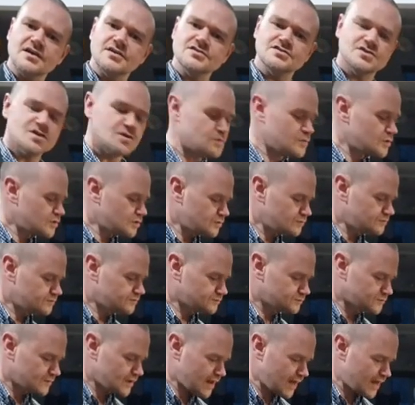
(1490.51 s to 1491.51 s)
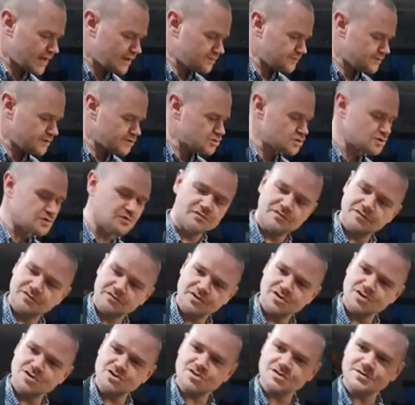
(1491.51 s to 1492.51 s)
So we'll add a picture of the
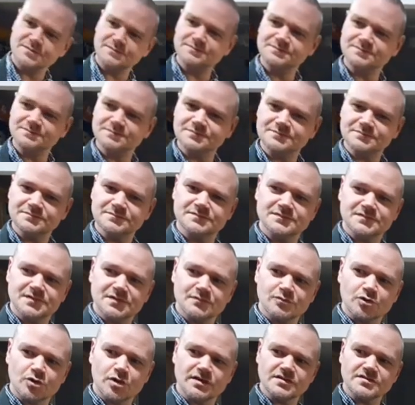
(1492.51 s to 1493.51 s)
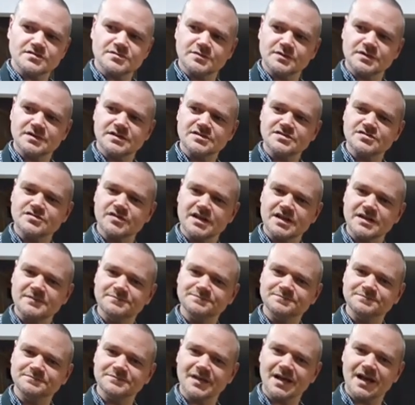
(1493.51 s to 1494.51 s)
finished product when it's ready.
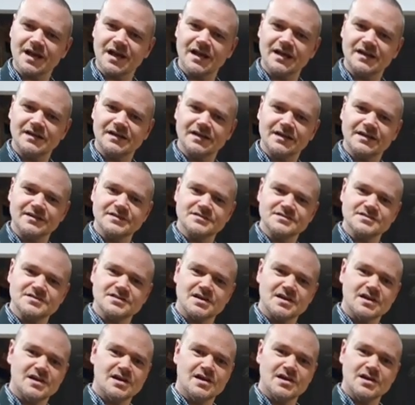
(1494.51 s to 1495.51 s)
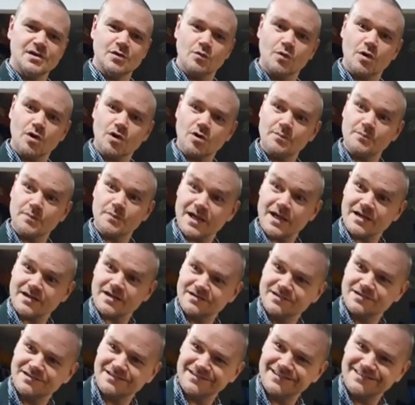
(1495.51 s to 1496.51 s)
And welcome back.
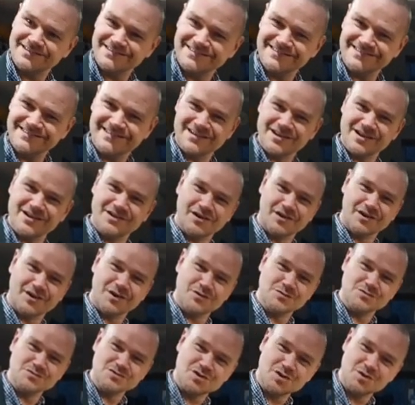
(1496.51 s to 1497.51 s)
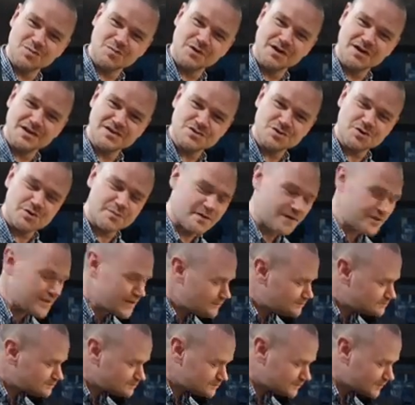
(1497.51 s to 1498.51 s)
I know it was a long break, sorry about
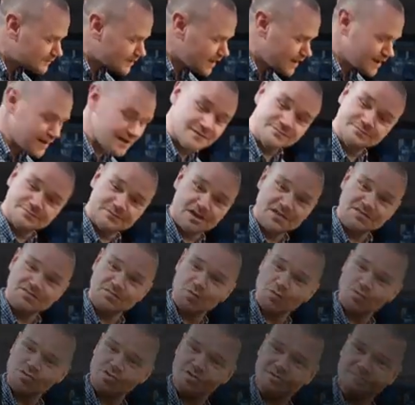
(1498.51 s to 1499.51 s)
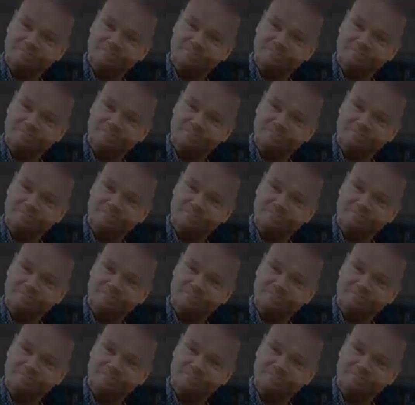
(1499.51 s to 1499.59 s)
that. And thanks for watching.